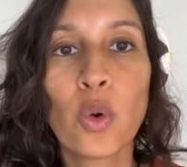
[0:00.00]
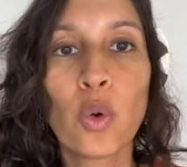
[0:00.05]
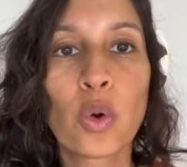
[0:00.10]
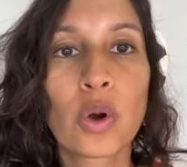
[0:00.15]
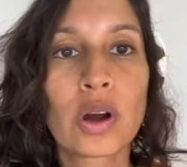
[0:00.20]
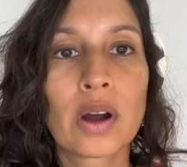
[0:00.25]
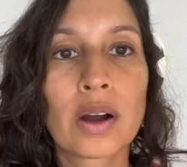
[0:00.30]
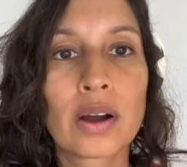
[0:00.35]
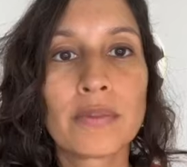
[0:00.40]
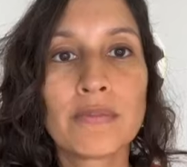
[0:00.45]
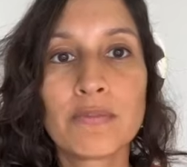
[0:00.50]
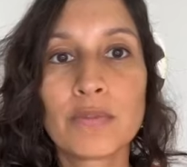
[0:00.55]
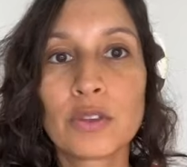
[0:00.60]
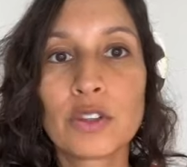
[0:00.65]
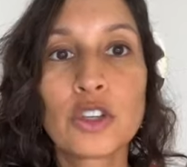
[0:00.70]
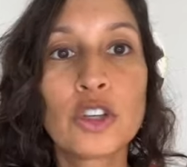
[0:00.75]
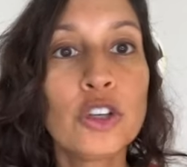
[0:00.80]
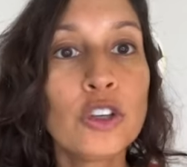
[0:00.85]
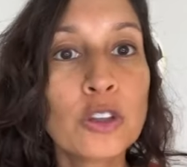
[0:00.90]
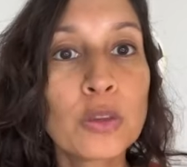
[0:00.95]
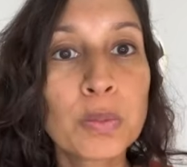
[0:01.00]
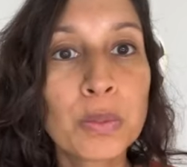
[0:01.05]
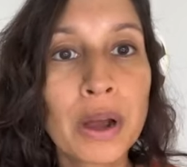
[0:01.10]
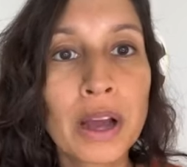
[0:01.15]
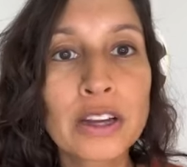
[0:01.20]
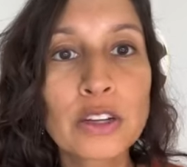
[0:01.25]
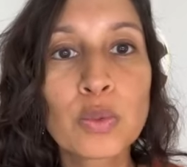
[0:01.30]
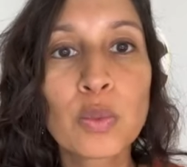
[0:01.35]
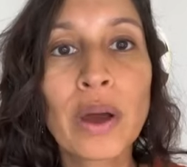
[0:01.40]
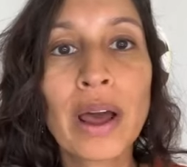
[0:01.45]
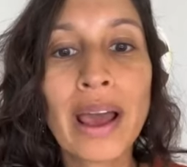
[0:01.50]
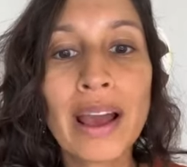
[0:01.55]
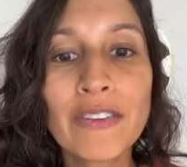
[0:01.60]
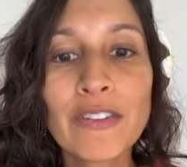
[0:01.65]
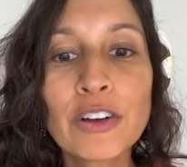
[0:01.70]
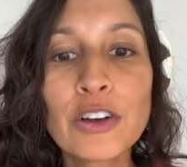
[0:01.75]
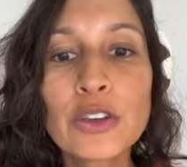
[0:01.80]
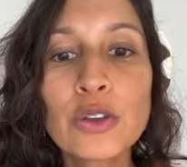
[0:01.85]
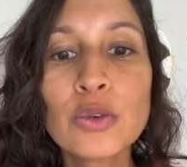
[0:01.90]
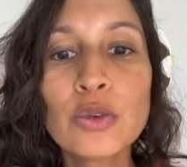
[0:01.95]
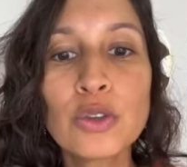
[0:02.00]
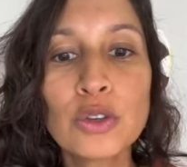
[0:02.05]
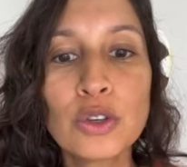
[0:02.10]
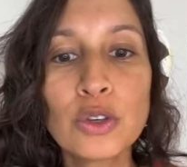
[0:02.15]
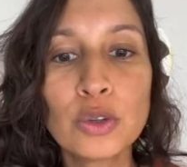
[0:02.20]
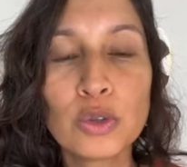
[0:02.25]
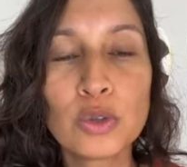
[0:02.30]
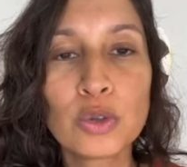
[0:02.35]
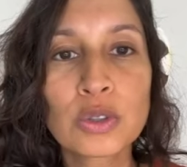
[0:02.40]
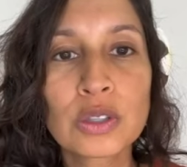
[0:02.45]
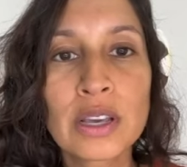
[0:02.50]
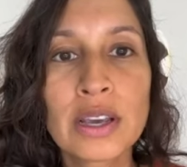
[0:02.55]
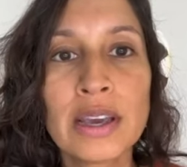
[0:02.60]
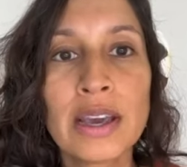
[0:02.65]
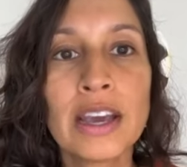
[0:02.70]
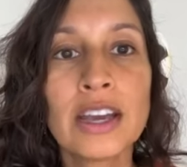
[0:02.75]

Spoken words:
or toothbrush, whatever you use,